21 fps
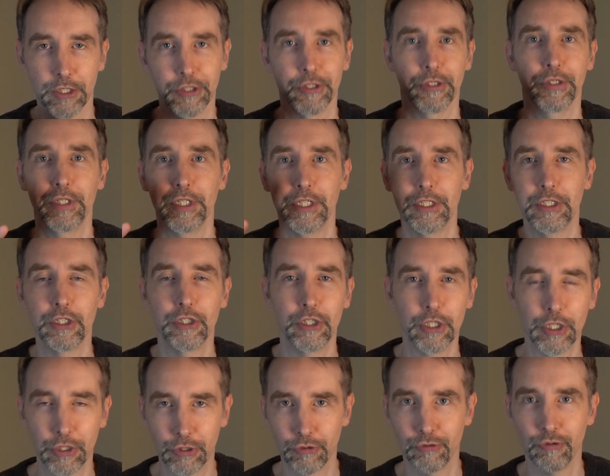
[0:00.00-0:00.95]
So you need to
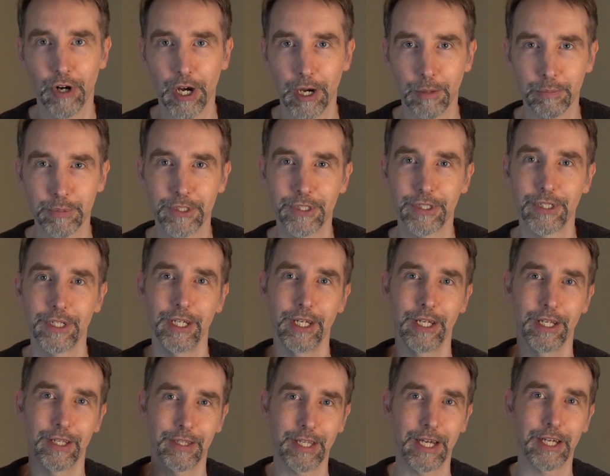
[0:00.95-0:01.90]
disrupt
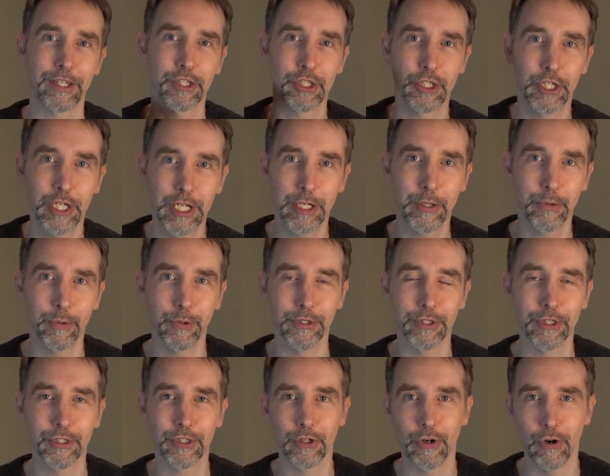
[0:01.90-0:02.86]
that
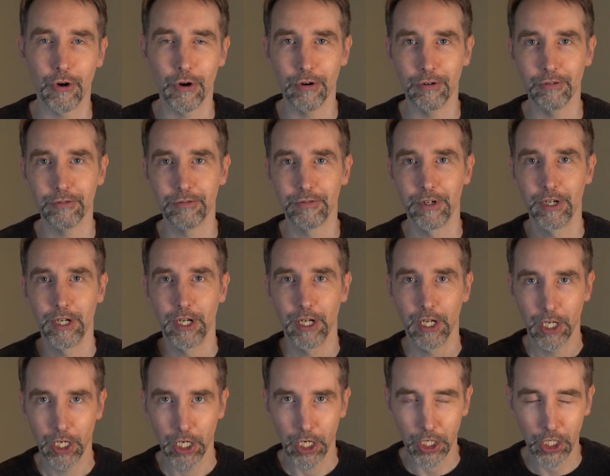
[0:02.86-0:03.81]
sequence of
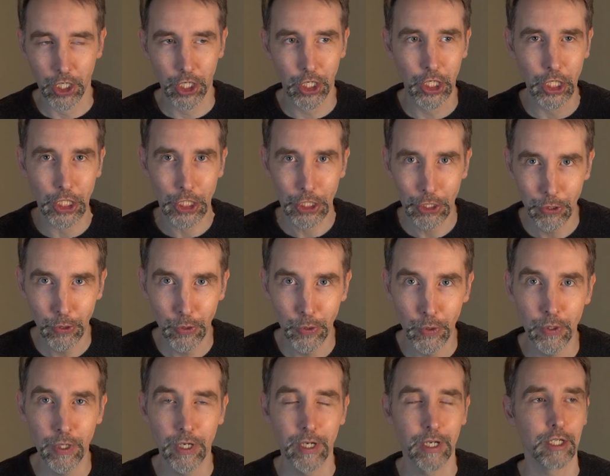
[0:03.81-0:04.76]
a
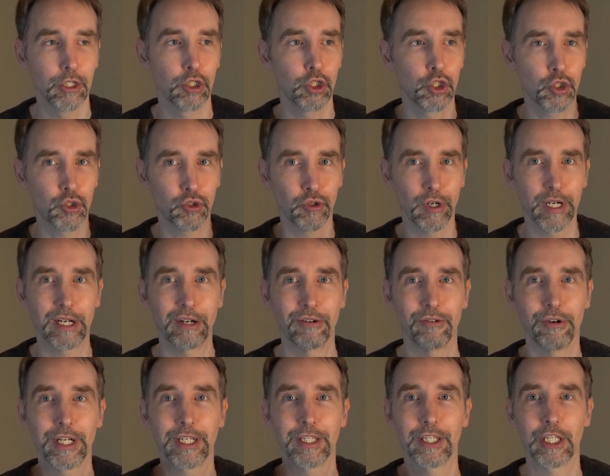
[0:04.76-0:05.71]
cue
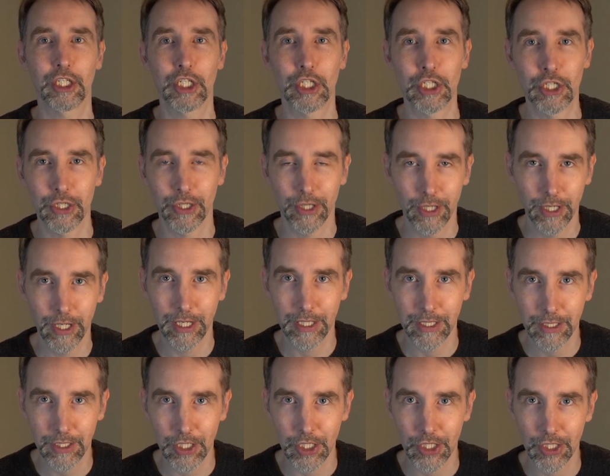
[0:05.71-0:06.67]
triggering the desire
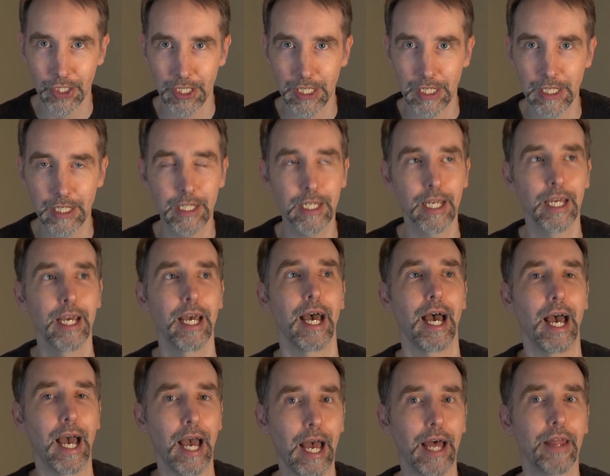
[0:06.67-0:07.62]
to seek
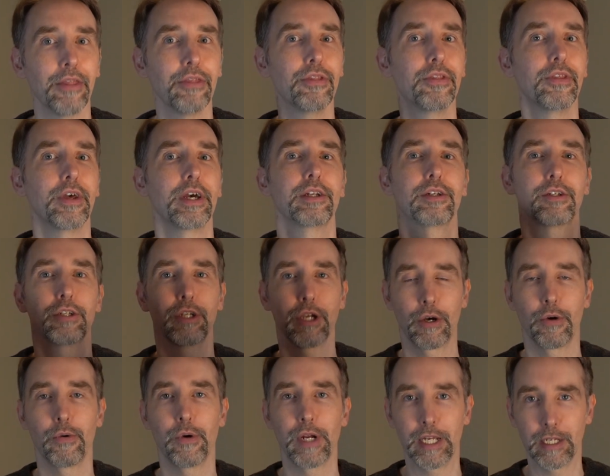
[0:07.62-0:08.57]
and then
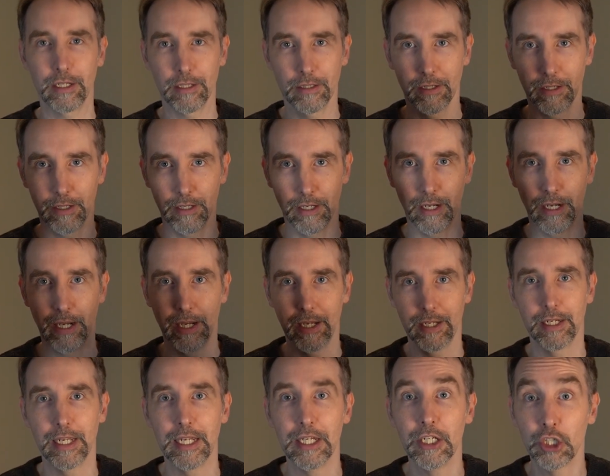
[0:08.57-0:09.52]
going
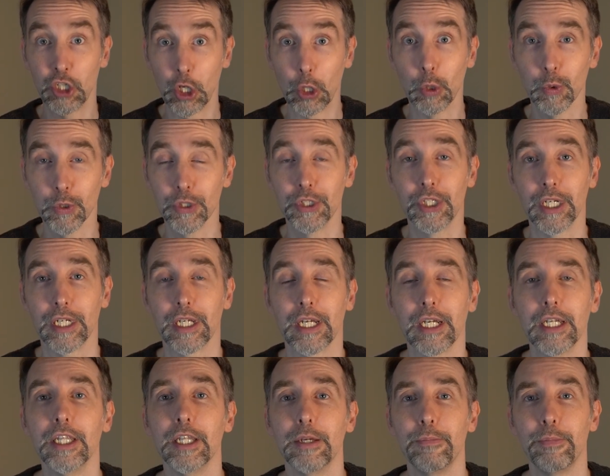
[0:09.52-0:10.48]
and indulging
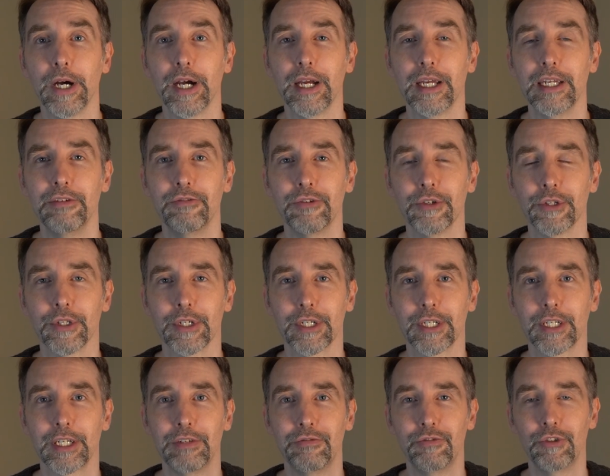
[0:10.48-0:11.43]
in the behavior
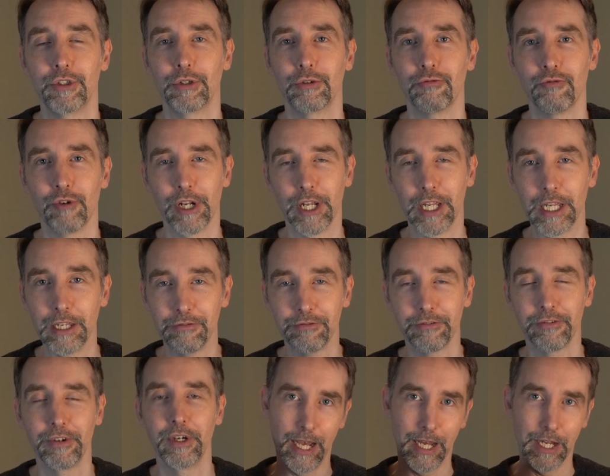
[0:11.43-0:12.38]
that gives you
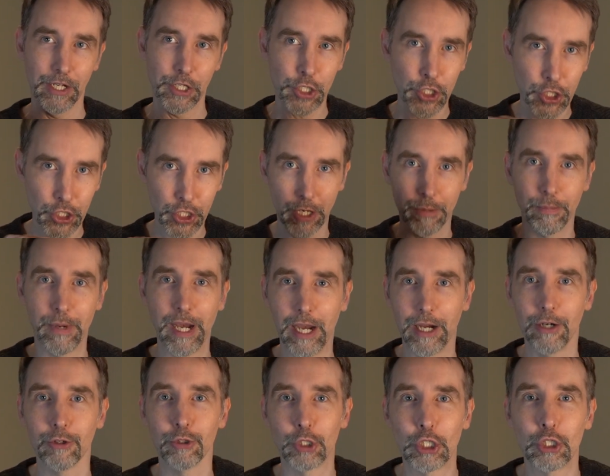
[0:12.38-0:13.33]
relief, and
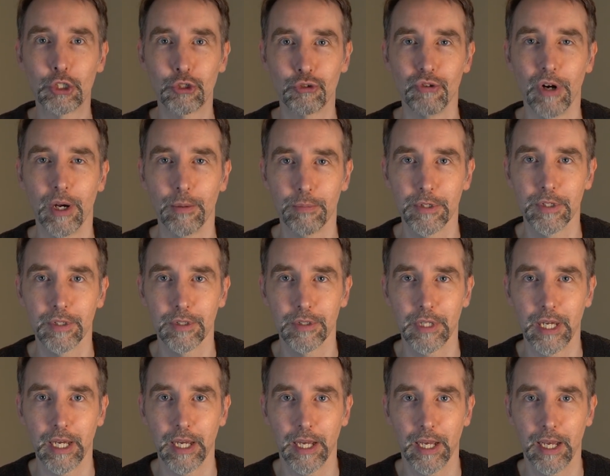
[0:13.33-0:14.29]
somehow disrupt
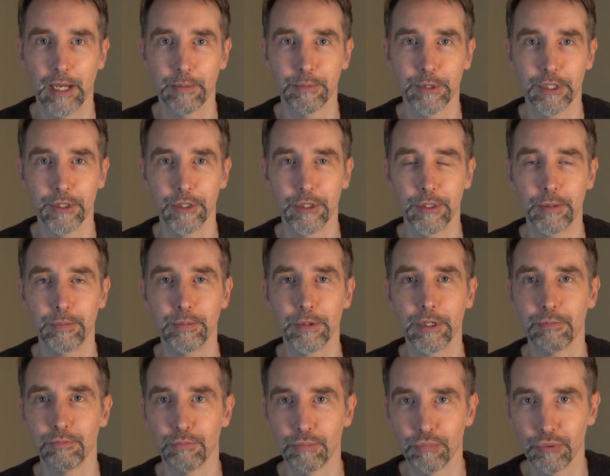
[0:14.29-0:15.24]
that habit loop
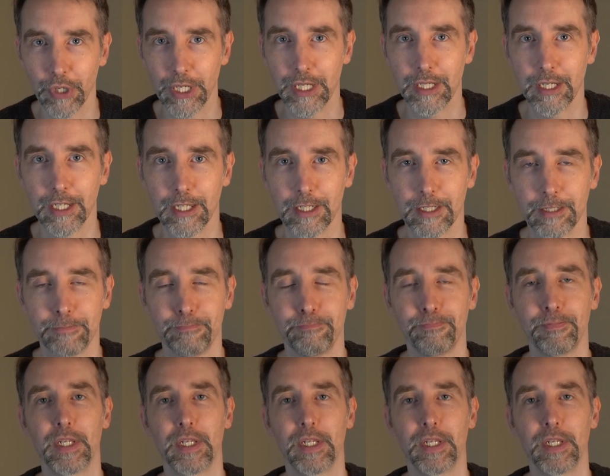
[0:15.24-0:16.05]
and break it.